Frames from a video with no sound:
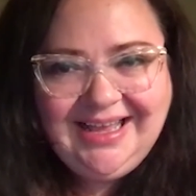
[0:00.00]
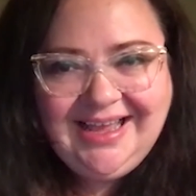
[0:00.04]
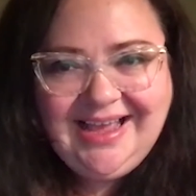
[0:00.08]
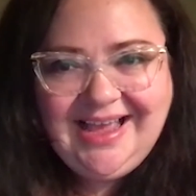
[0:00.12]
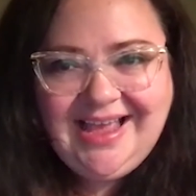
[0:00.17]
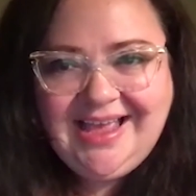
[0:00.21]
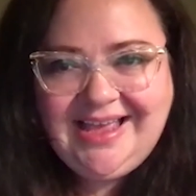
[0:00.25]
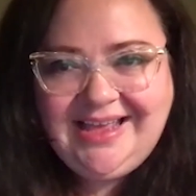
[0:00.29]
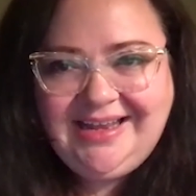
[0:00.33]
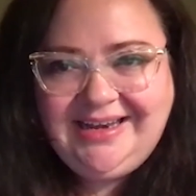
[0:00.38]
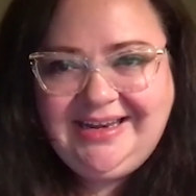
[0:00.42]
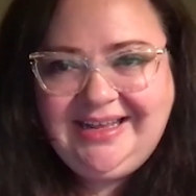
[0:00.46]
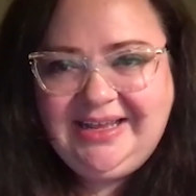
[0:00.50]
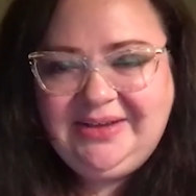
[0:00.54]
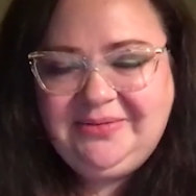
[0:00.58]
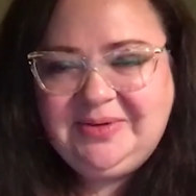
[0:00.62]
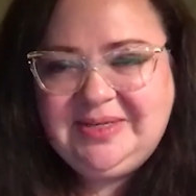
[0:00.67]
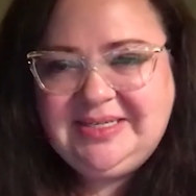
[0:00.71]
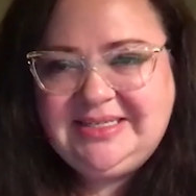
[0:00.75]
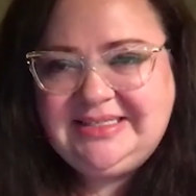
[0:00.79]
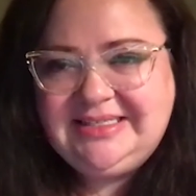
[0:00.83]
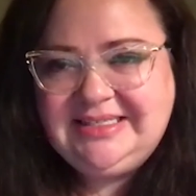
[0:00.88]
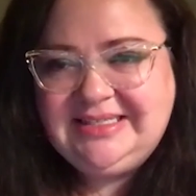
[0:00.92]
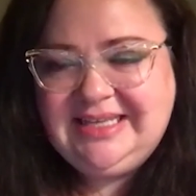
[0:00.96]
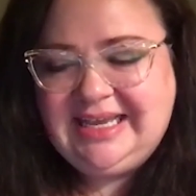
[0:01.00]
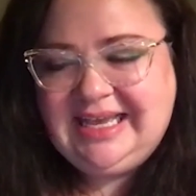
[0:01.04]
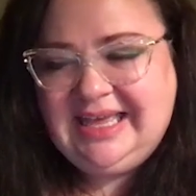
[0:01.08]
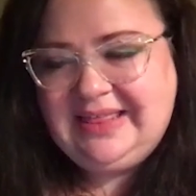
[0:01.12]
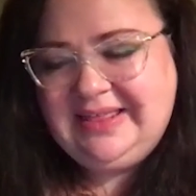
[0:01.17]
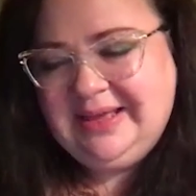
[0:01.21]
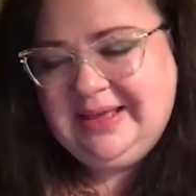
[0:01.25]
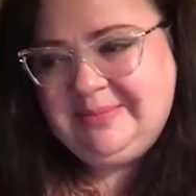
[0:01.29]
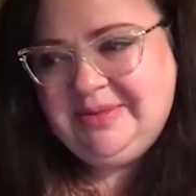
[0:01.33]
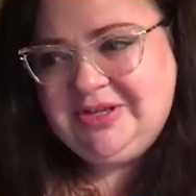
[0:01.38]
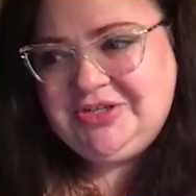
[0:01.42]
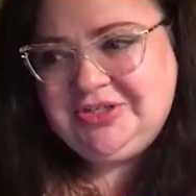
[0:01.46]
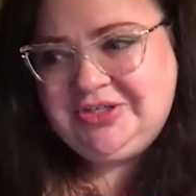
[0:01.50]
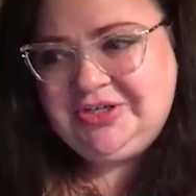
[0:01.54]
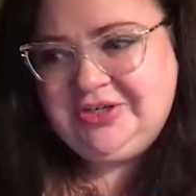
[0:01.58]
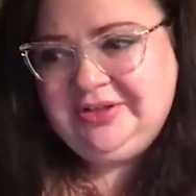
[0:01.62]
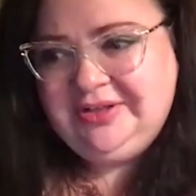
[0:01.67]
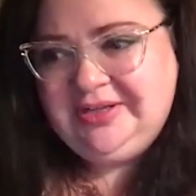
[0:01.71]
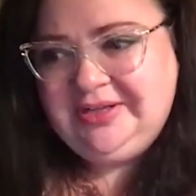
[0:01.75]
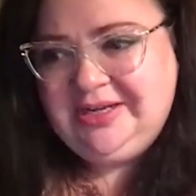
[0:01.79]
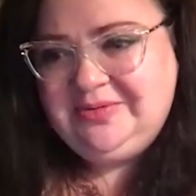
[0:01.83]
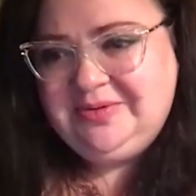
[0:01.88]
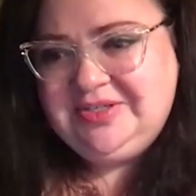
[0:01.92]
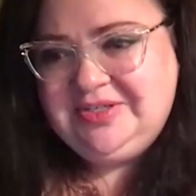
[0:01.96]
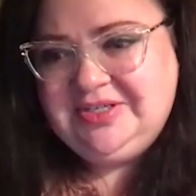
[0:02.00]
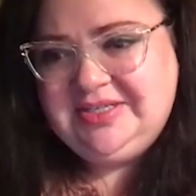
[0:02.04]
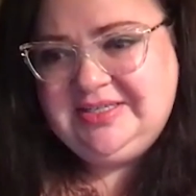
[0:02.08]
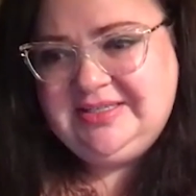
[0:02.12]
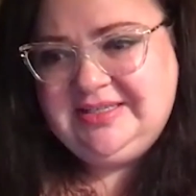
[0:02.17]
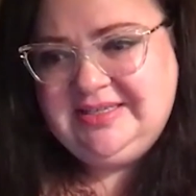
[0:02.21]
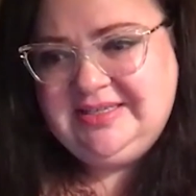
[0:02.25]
And it was, like I think I mentioned earlier, it was just this